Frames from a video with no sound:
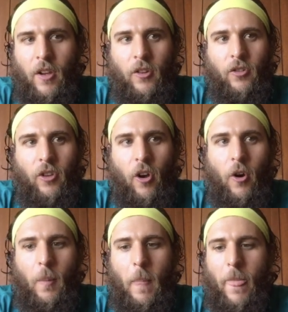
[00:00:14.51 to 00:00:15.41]

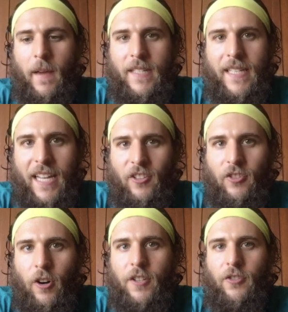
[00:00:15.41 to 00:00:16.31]
So to get
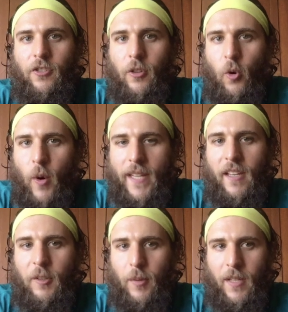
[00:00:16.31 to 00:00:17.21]
started, just a quick
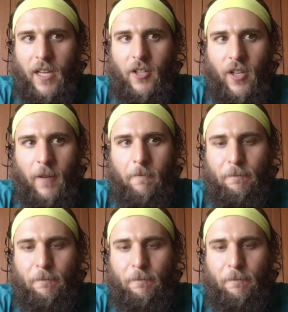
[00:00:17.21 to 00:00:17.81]
explanation.